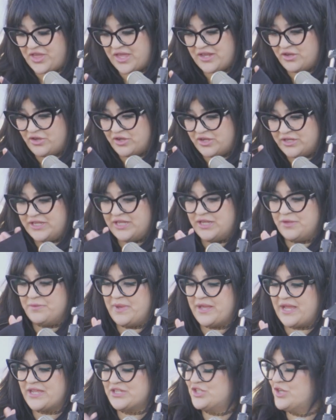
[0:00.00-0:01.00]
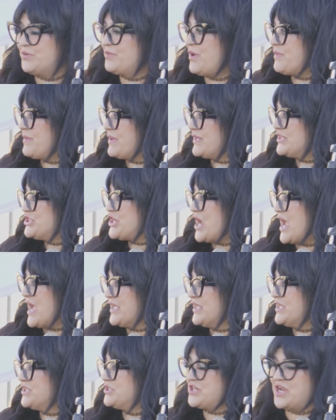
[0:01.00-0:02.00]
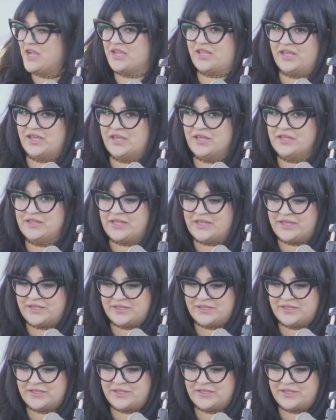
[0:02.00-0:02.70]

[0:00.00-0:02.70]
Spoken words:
thin hoodie. I'm like, I should have brought my jacket. Like,